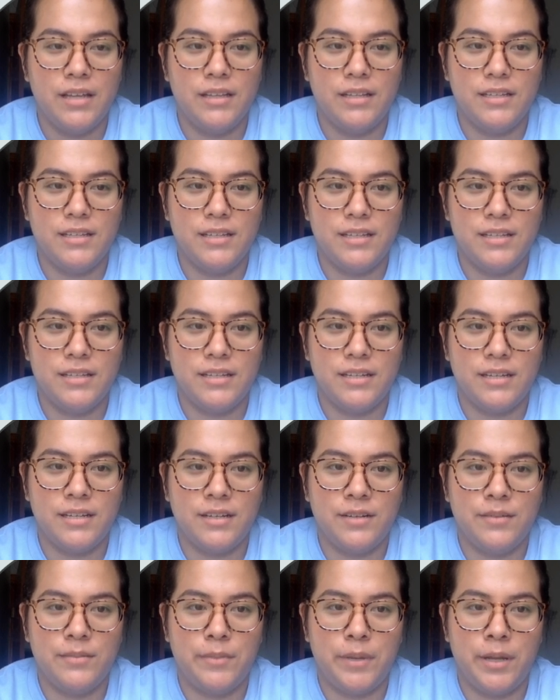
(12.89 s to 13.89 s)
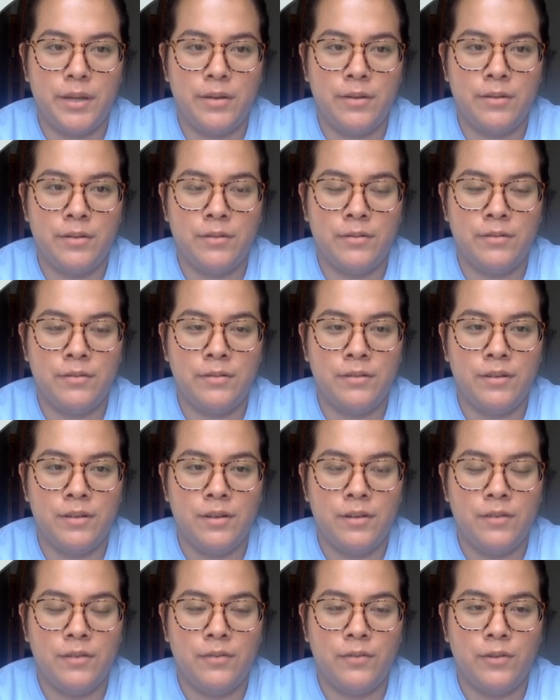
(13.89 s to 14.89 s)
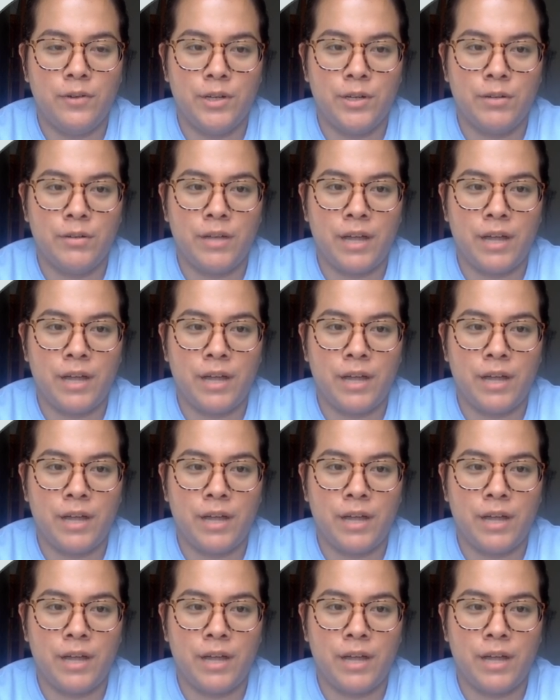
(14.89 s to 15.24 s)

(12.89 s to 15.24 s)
This is a male 4-year-old